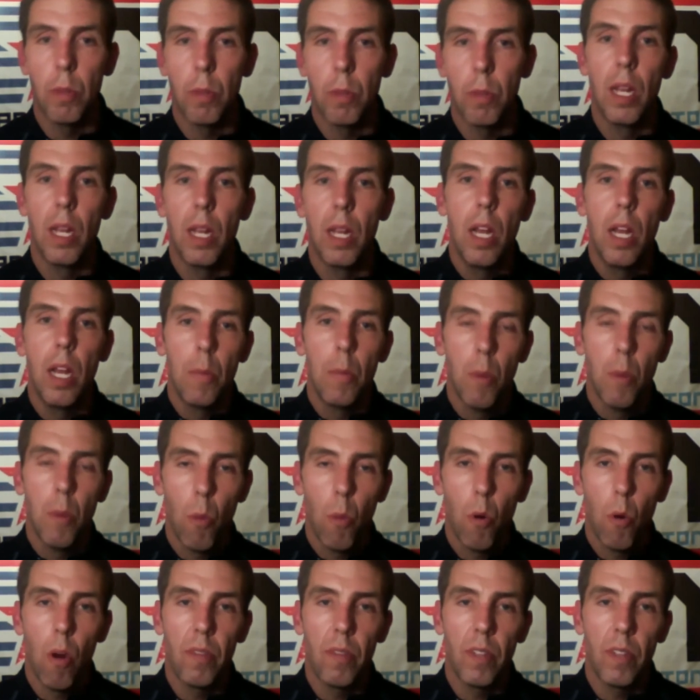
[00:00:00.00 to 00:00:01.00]
But
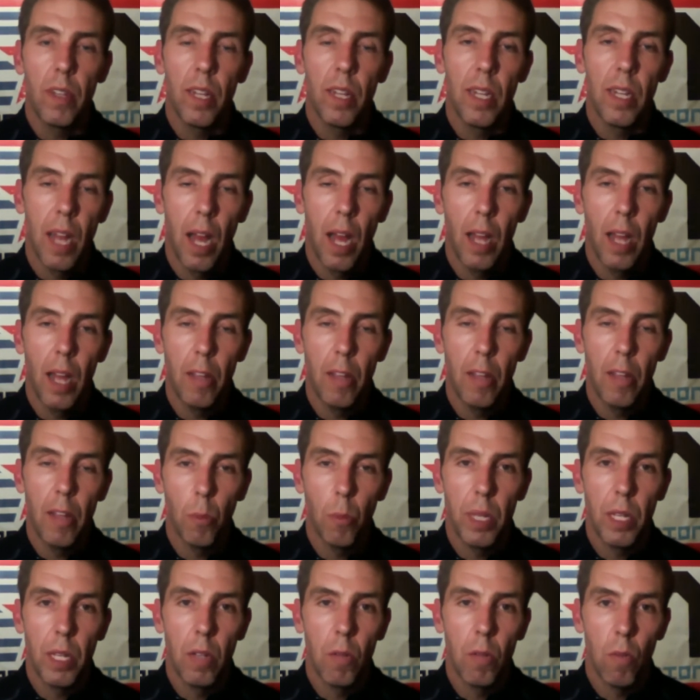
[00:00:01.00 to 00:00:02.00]
more often than not, you'll
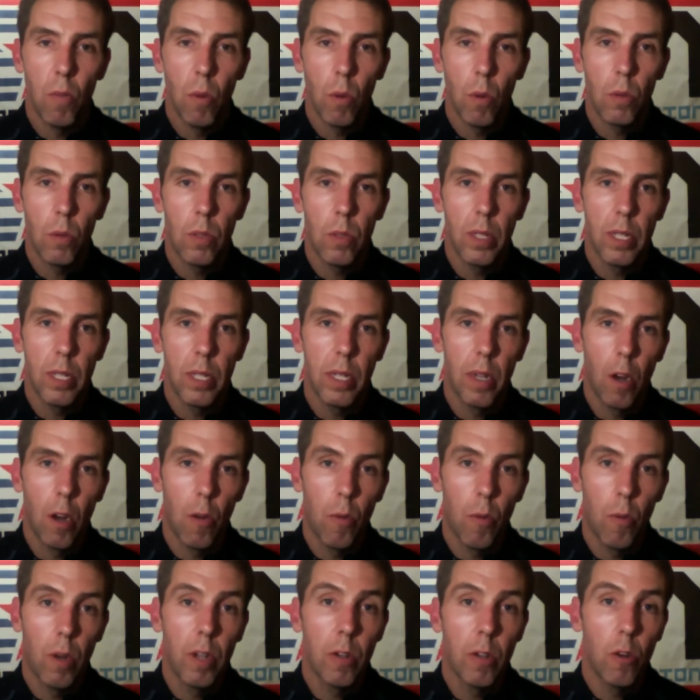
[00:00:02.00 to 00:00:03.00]
be enrolled in
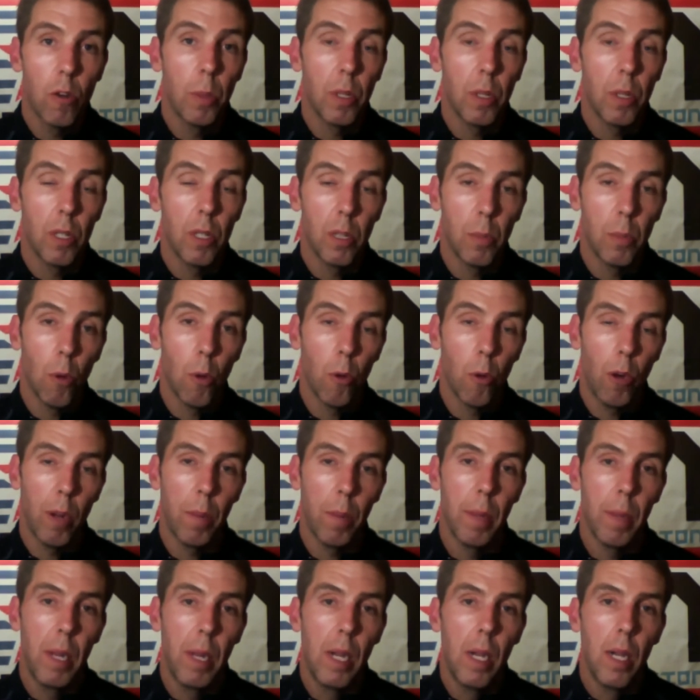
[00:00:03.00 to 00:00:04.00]
our Run Durability
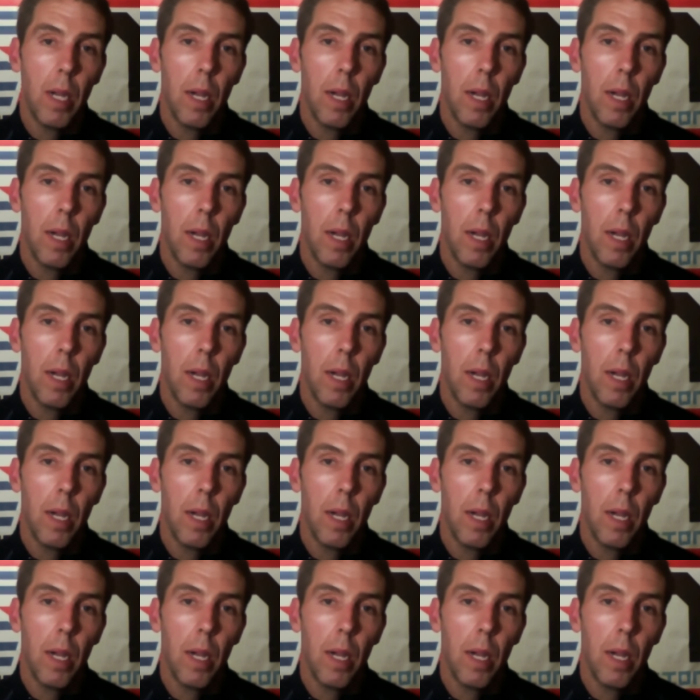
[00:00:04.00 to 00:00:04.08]
program,